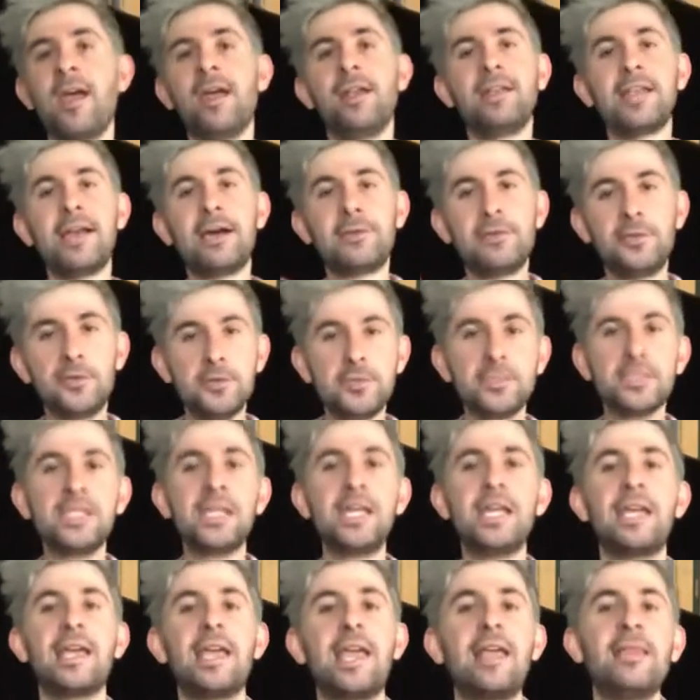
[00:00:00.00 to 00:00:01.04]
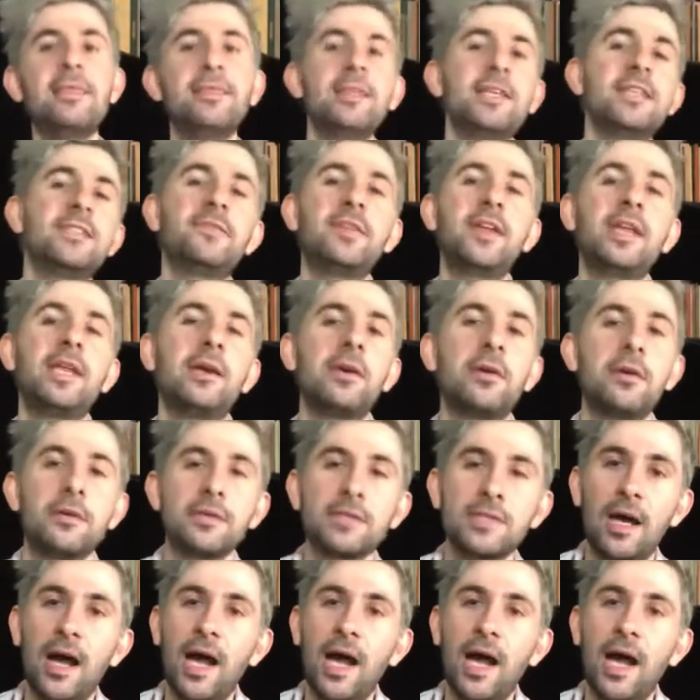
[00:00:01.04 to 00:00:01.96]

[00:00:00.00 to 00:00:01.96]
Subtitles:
Now, usually in these videos,